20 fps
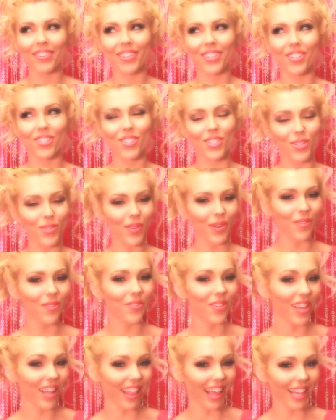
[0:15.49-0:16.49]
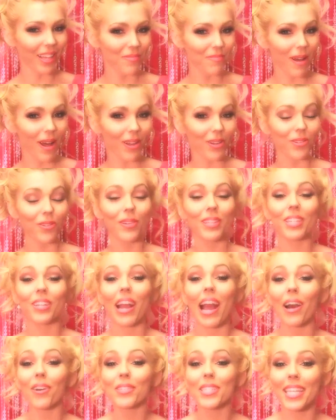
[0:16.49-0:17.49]
or you just want to feel like a model and
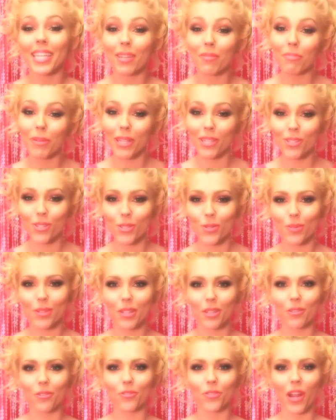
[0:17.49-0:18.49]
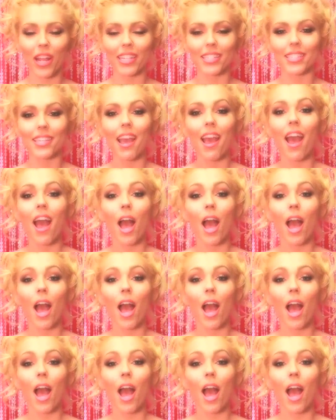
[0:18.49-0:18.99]
you're out taking pictures with your friends,